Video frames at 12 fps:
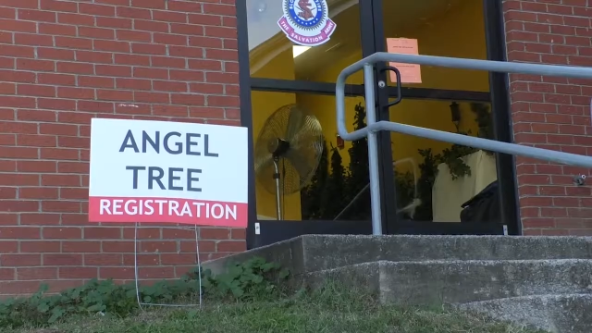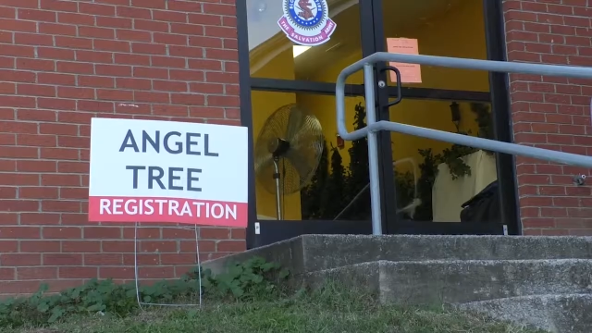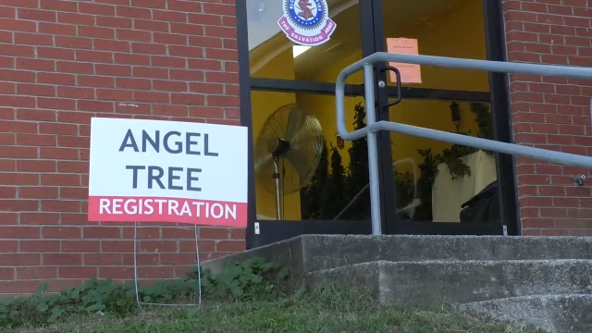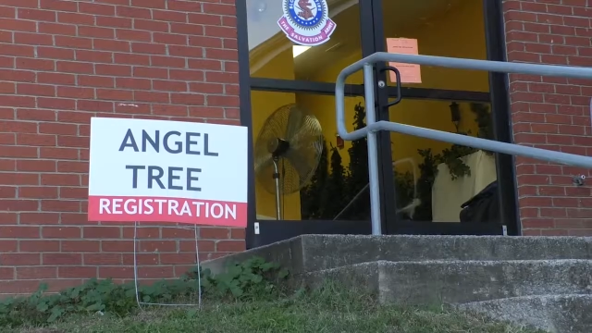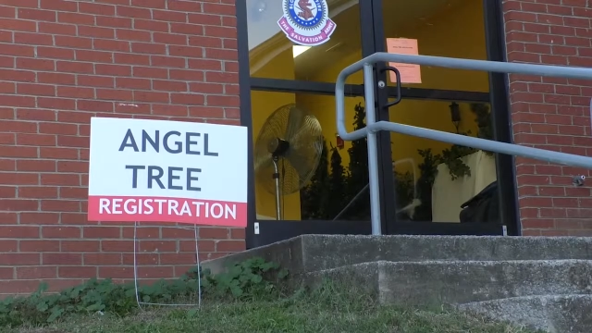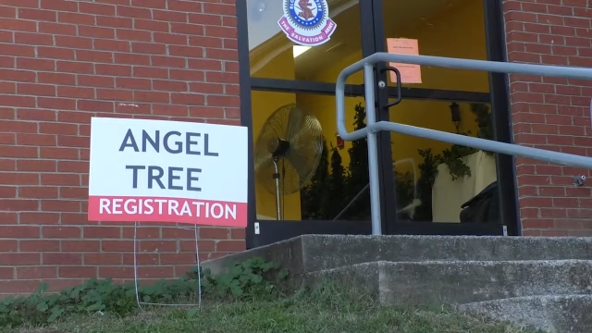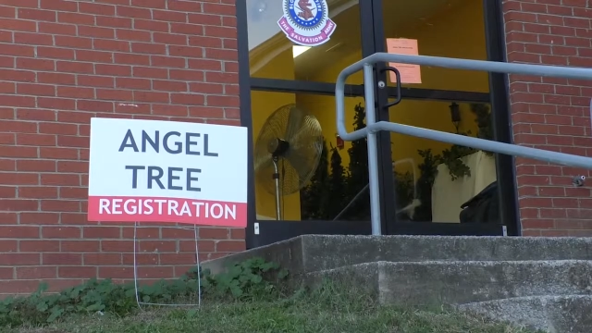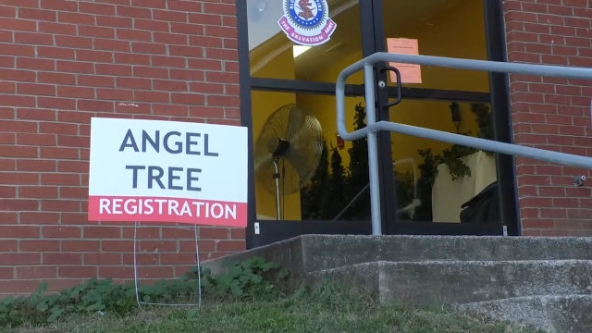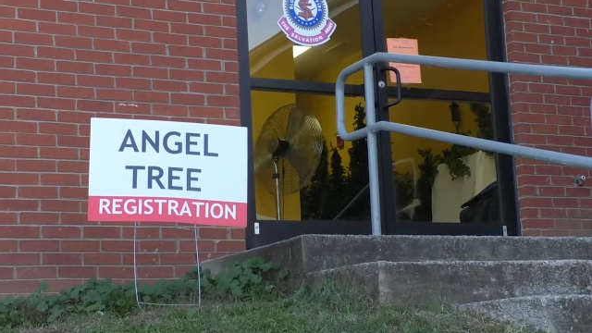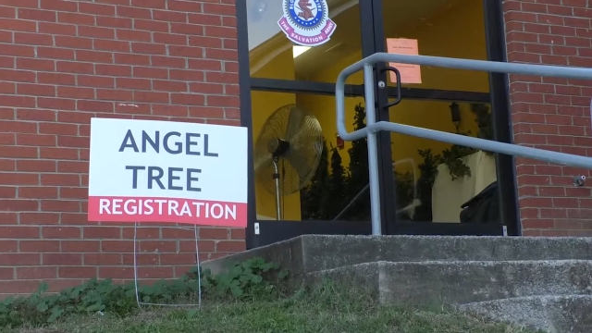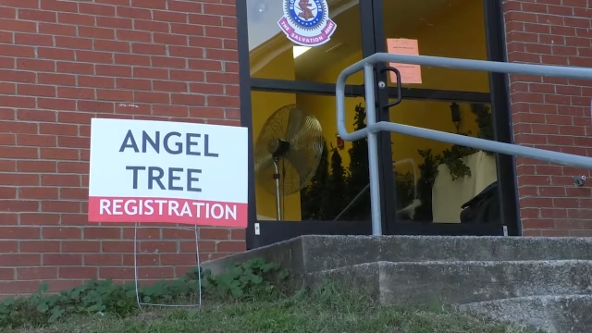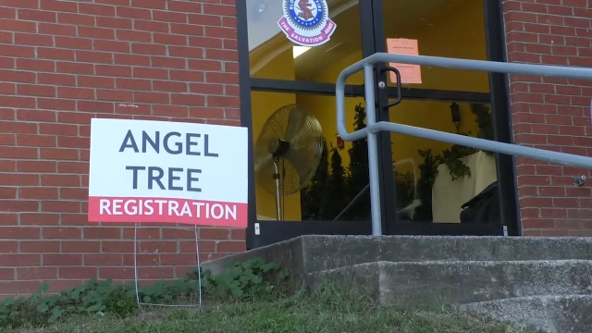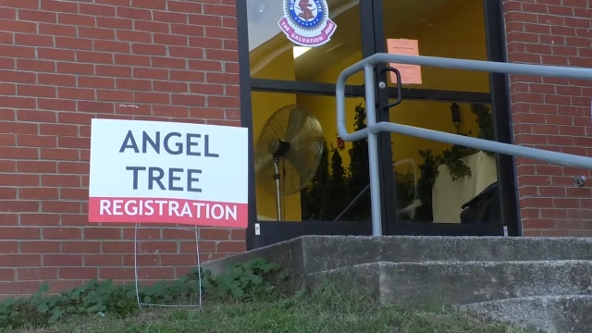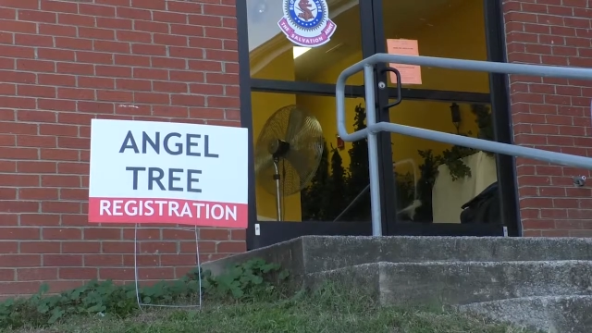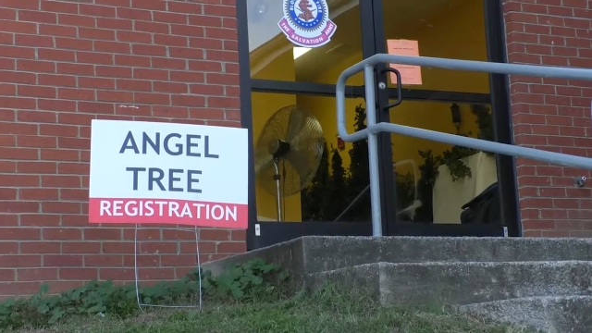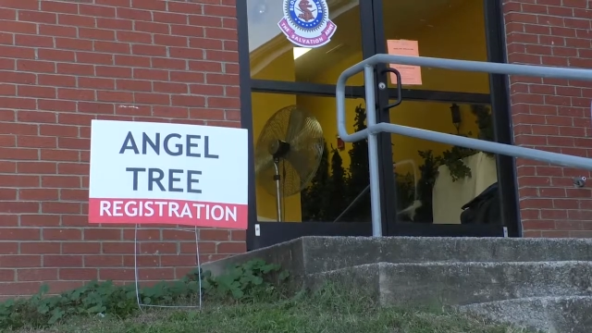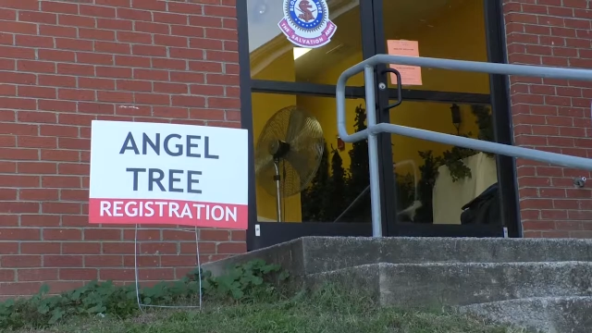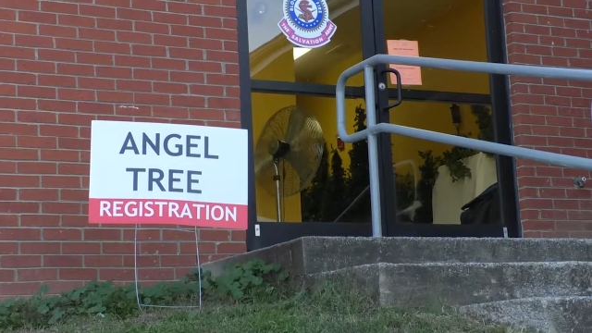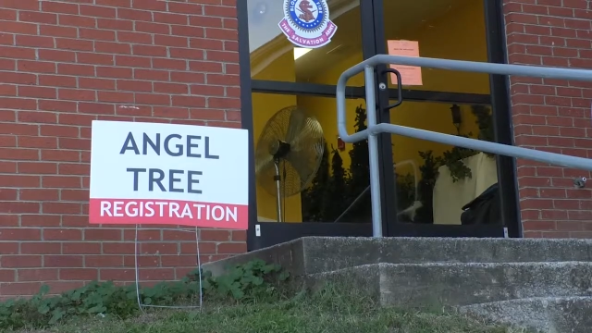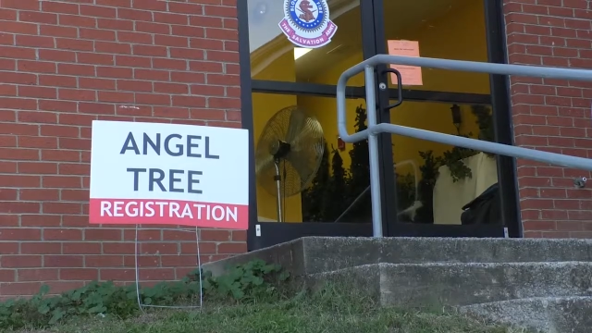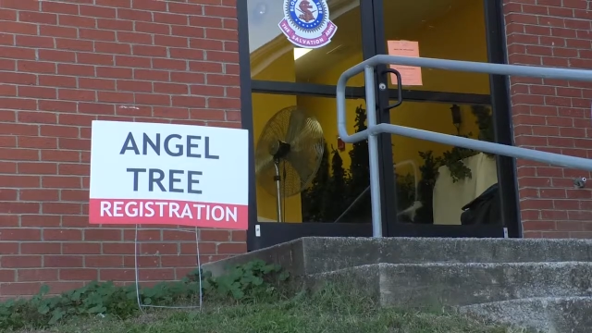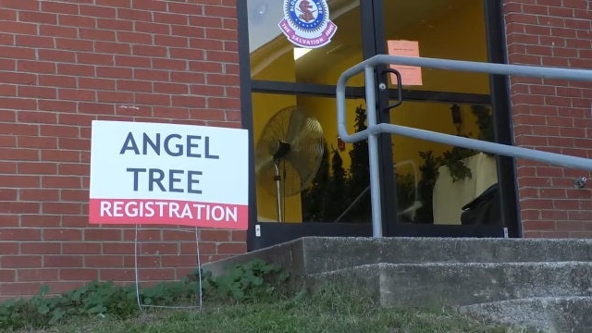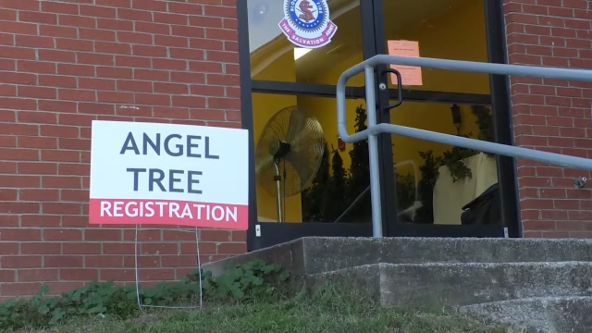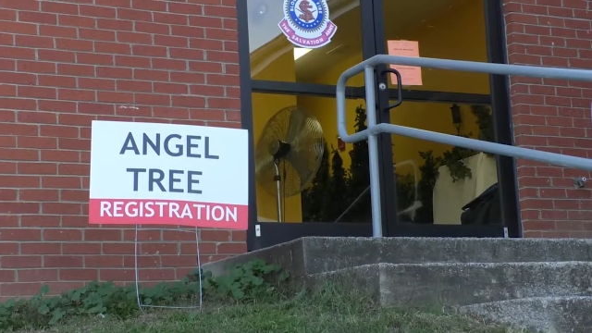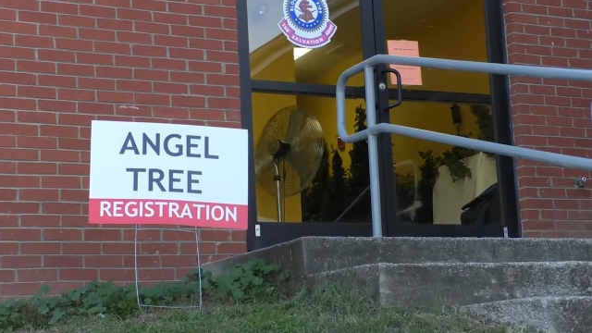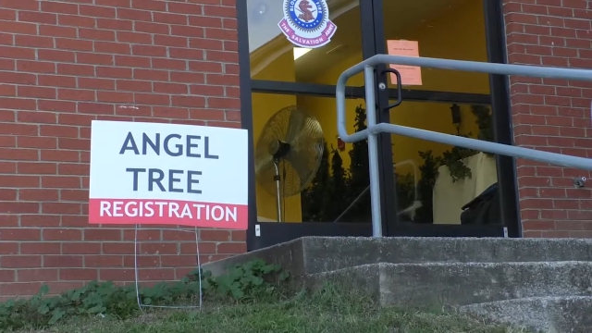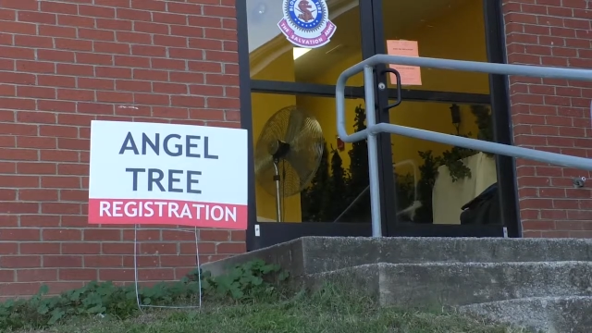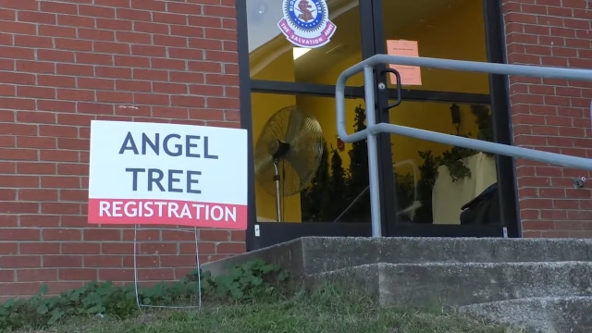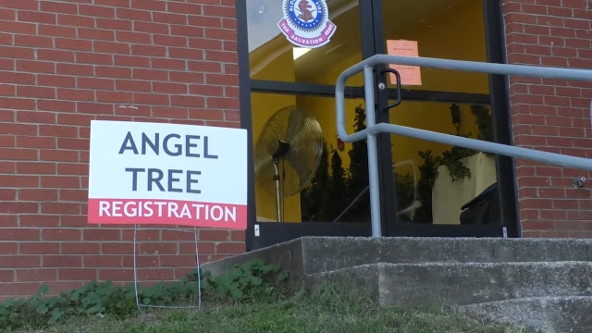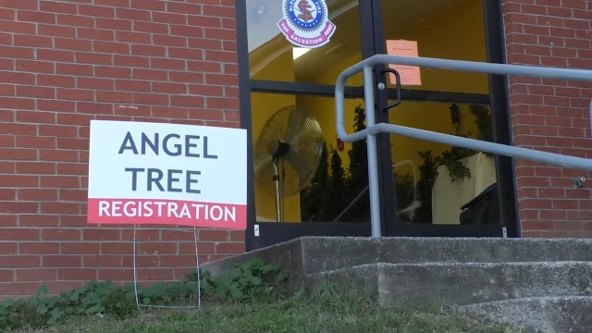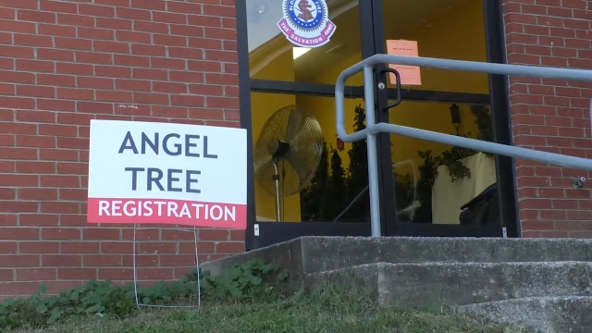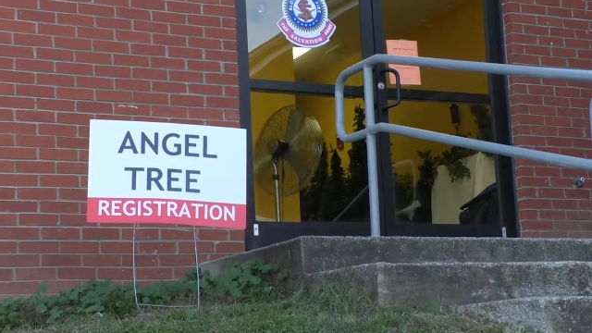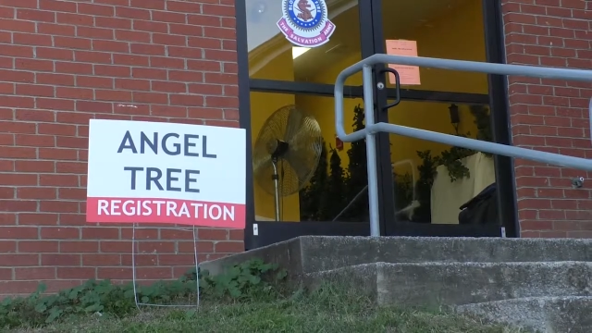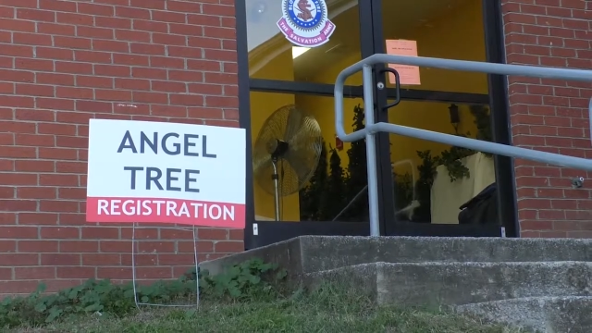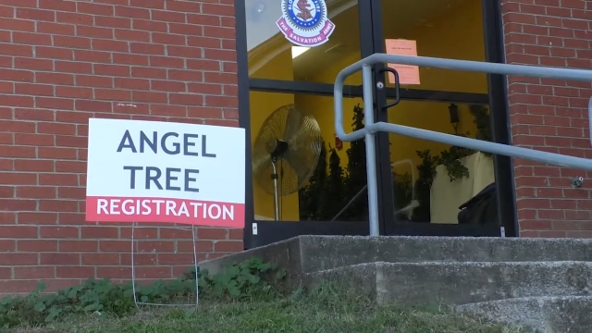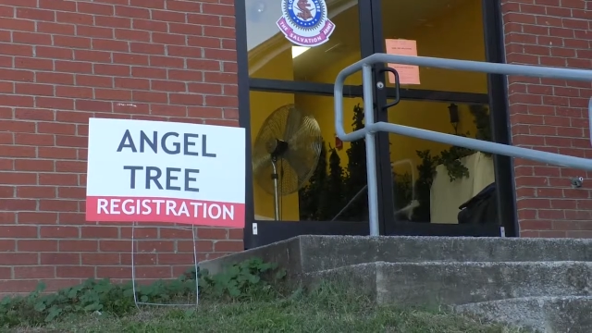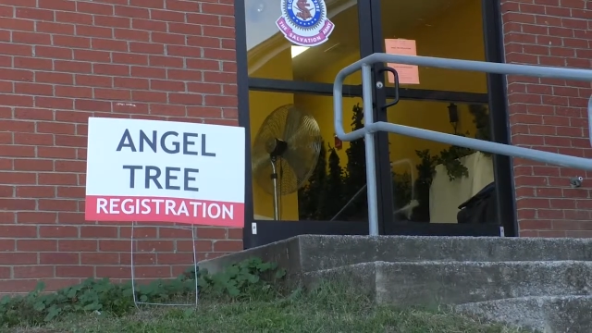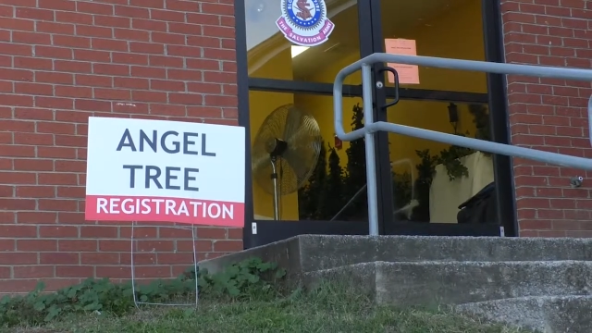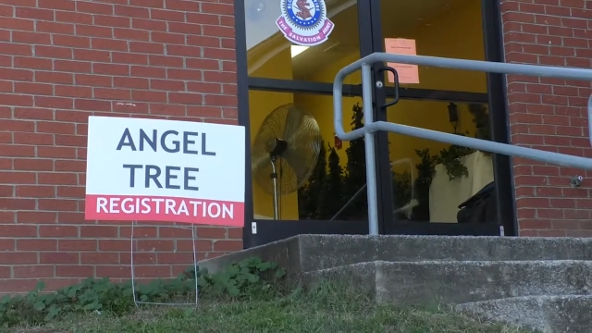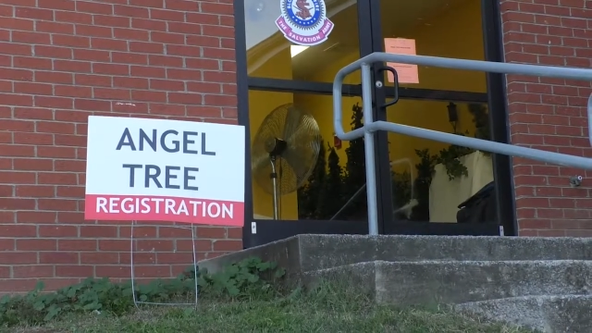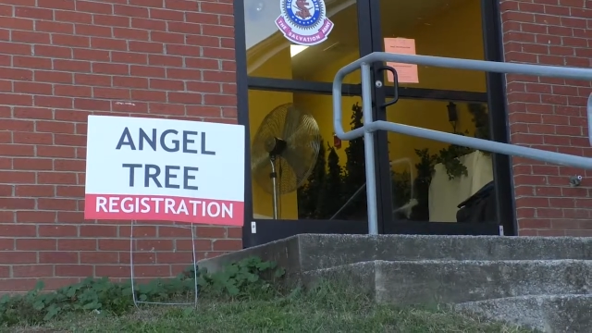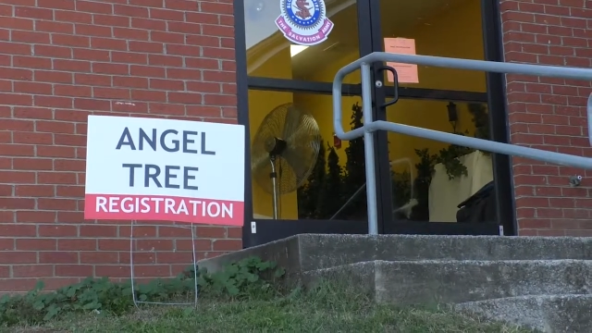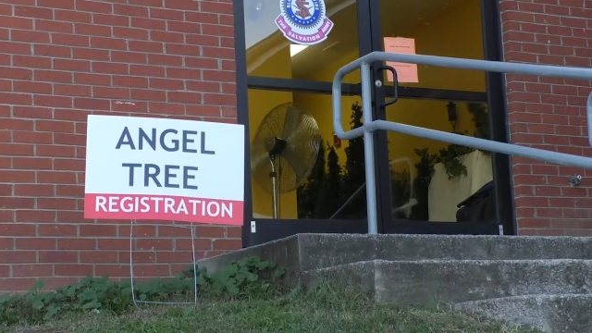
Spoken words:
[unreadable: no face in view]